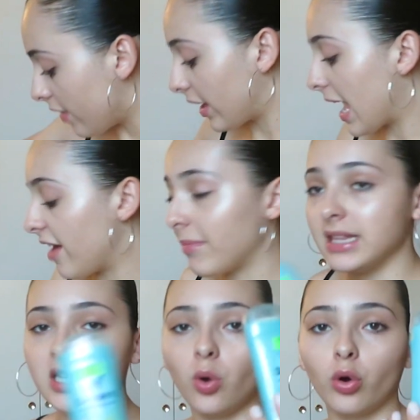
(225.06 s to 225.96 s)
And then I have
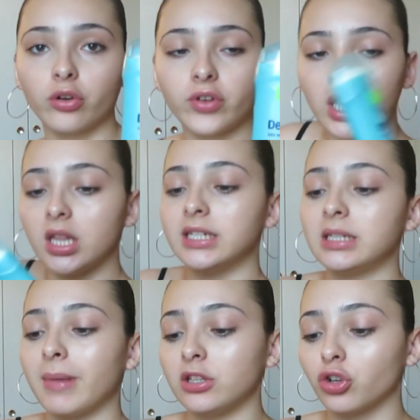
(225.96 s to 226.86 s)
my deodorant.
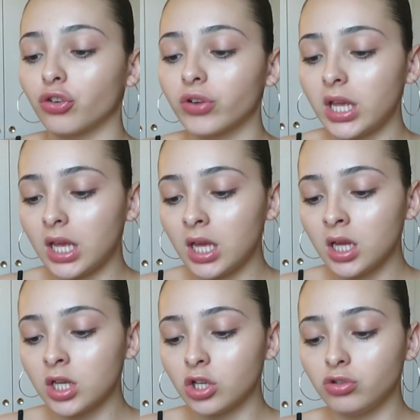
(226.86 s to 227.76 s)
This is my
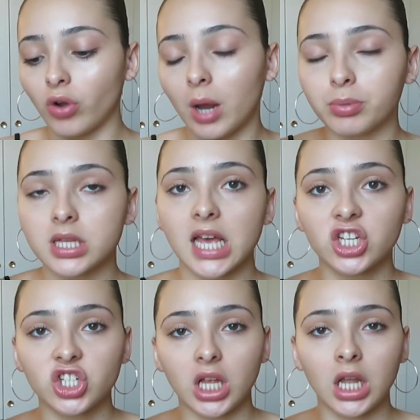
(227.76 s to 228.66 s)
Degree Dry
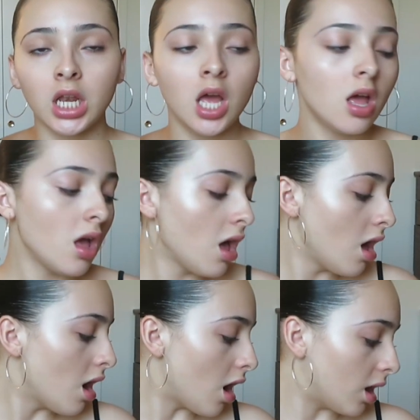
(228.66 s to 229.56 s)
Protection.
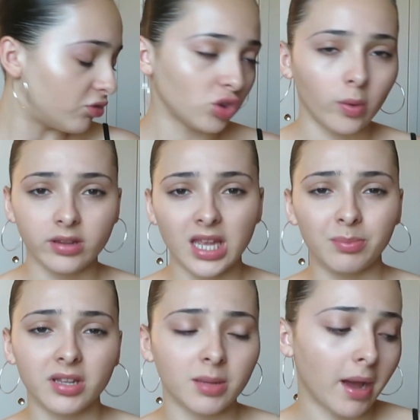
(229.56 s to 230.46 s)
Just always
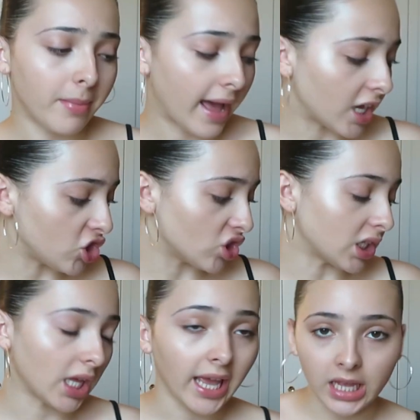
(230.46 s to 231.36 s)
keep this in my bag
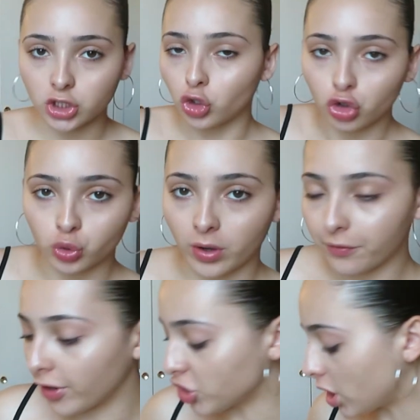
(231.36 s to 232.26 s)
just in case, you just want
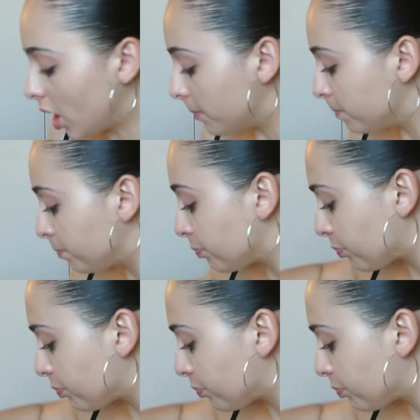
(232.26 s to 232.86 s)
to freshen up.